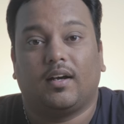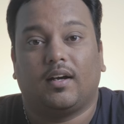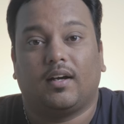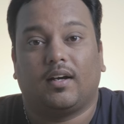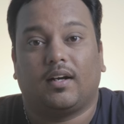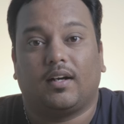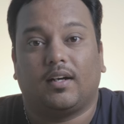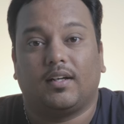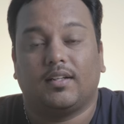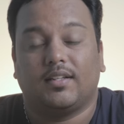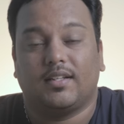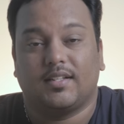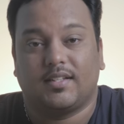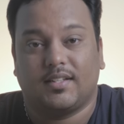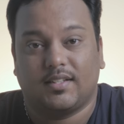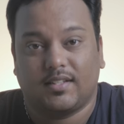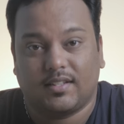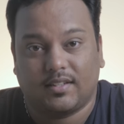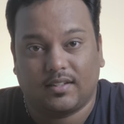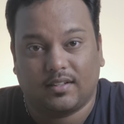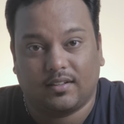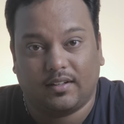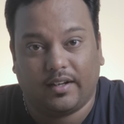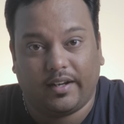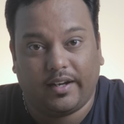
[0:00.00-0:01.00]
uh, this
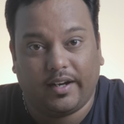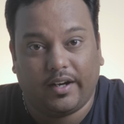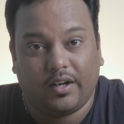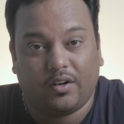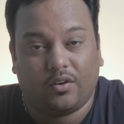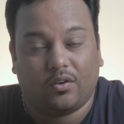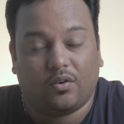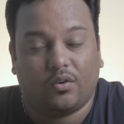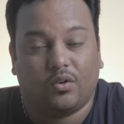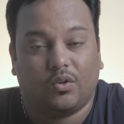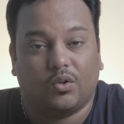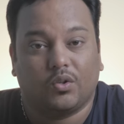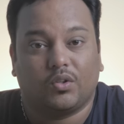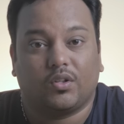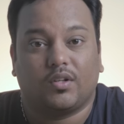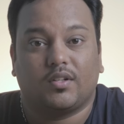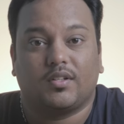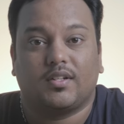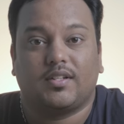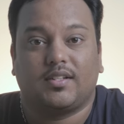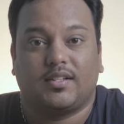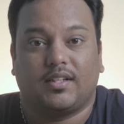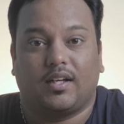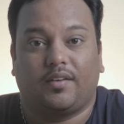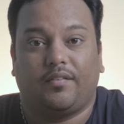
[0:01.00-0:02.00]
is Lilly Drone two
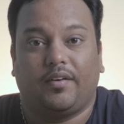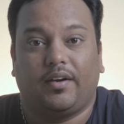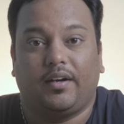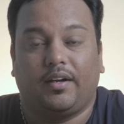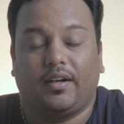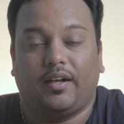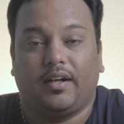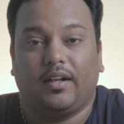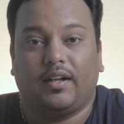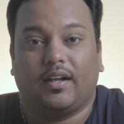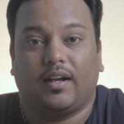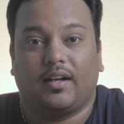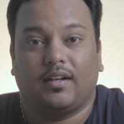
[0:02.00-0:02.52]
thousand seventeen,